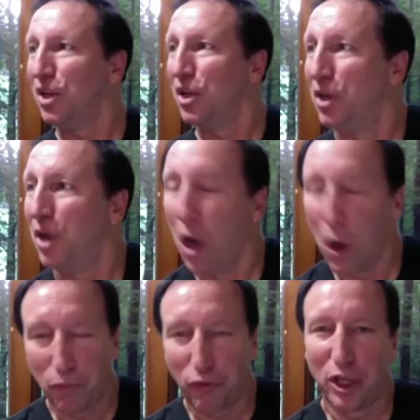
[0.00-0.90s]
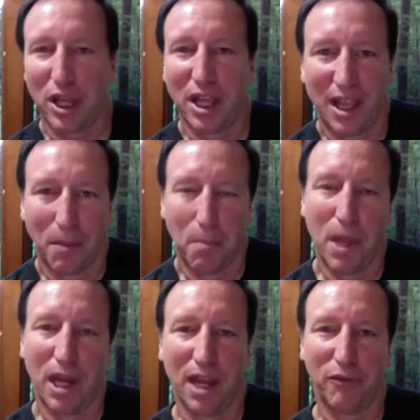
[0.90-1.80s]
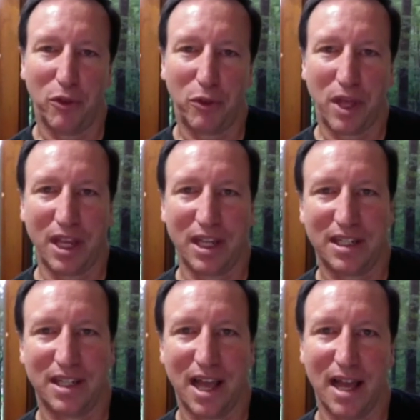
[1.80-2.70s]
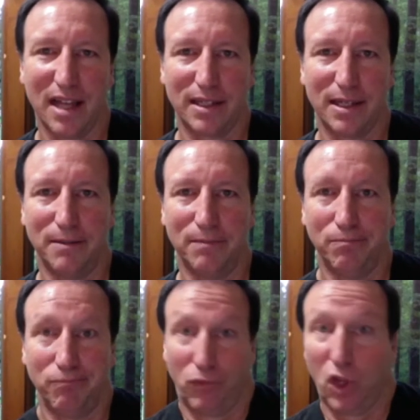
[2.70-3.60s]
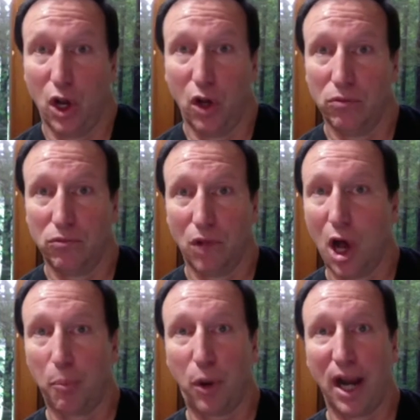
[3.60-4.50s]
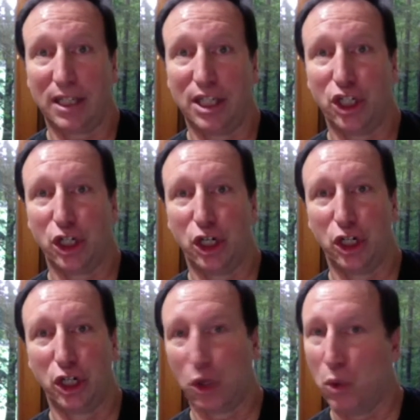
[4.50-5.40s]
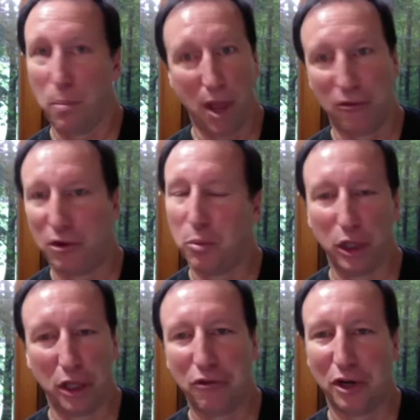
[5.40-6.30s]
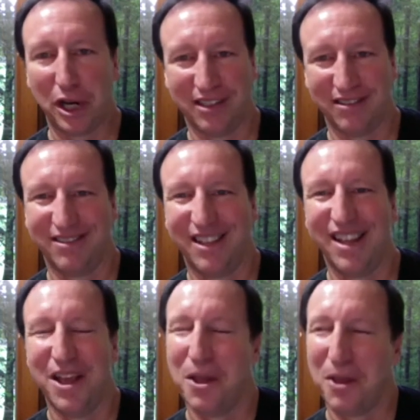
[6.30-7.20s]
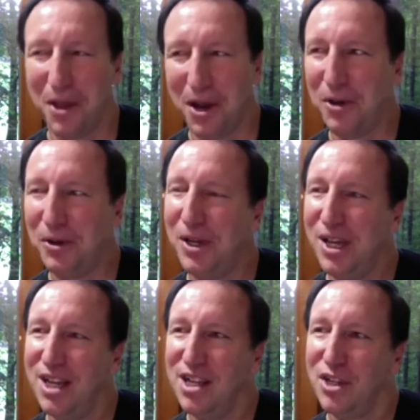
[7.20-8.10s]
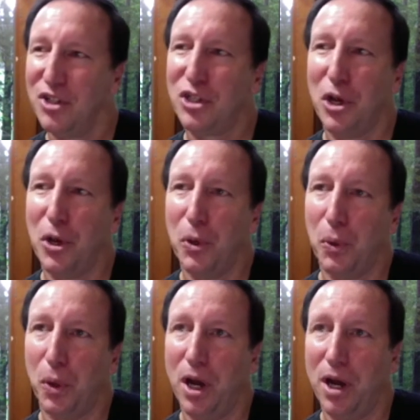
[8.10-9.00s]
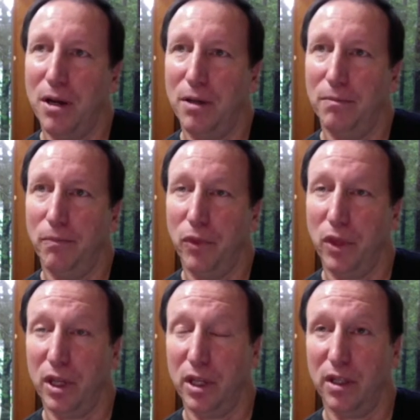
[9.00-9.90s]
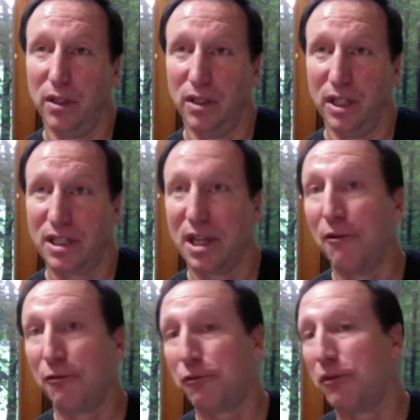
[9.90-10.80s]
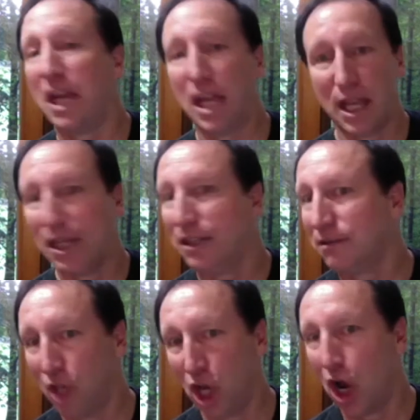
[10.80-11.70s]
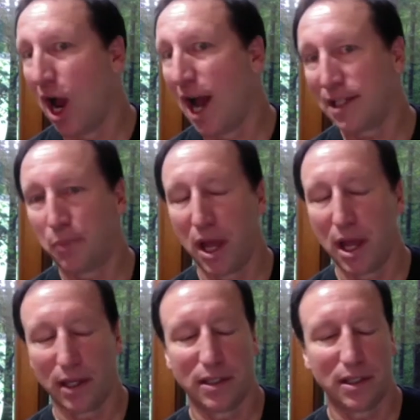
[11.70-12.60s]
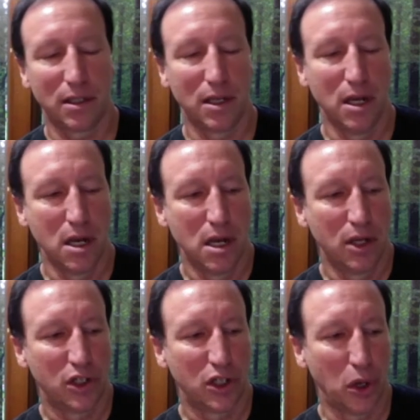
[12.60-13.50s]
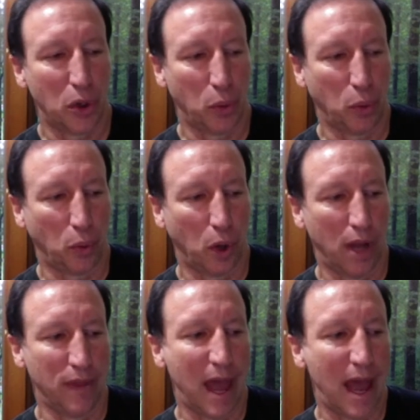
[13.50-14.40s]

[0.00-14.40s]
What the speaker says: hopefully many of the things that, you know, all practitioners equip every believer in, you know. So the self-feeding, you know, aspects. So on that,